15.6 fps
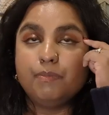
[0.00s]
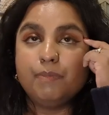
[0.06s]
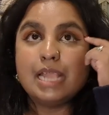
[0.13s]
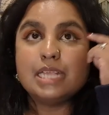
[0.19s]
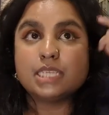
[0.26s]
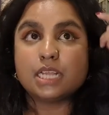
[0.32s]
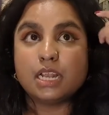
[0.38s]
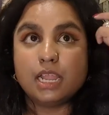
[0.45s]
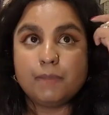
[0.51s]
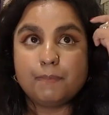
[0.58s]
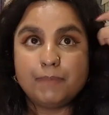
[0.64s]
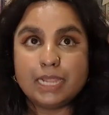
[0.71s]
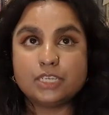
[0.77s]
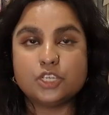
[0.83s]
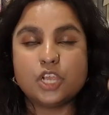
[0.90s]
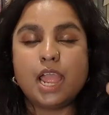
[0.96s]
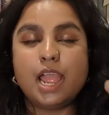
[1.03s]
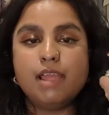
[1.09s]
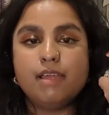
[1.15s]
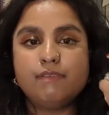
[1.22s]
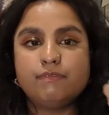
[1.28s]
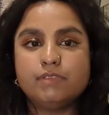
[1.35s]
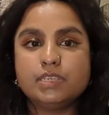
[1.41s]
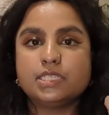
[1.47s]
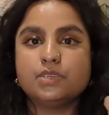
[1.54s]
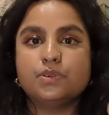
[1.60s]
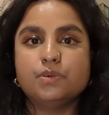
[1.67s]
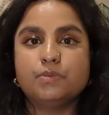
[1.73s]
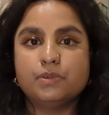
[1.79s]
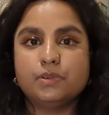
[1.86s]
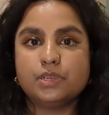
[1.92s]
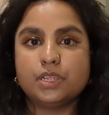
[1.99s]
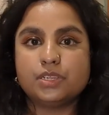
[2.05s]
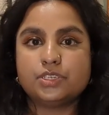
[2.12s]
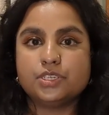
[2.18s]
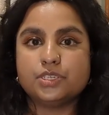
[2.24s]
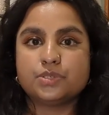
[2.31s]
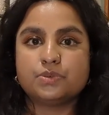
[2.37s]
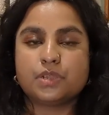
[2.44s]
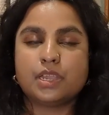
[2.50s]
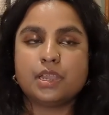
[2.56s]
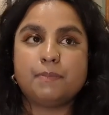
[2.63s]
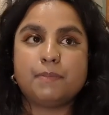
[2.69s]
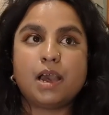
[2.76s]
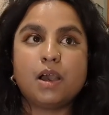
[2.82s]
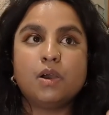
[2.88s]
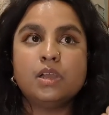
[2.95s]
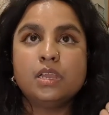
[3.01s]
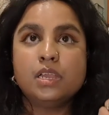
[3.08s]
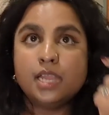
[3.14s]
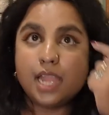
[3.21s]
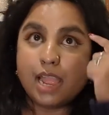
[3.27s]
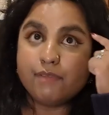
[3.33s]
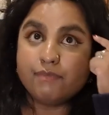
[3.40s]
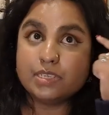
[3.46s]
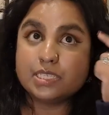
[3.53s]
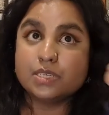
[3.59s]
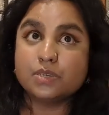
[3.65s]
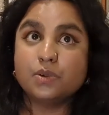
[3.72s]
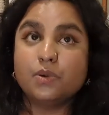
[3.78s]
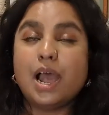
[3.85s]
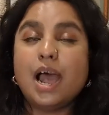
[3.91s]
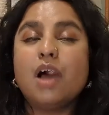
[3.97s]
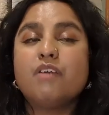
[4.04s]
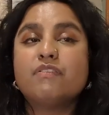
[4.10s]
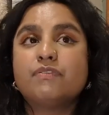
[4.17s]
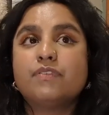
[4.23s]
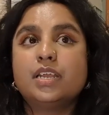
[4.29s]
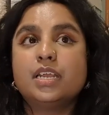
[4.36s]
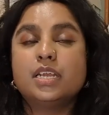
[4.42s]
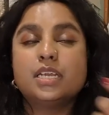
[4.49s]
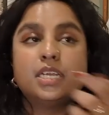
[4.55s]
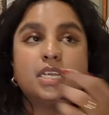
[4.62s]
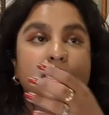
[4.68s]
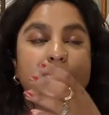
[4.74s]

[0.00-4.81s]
basically picture every single building she's talking about, every single outfit.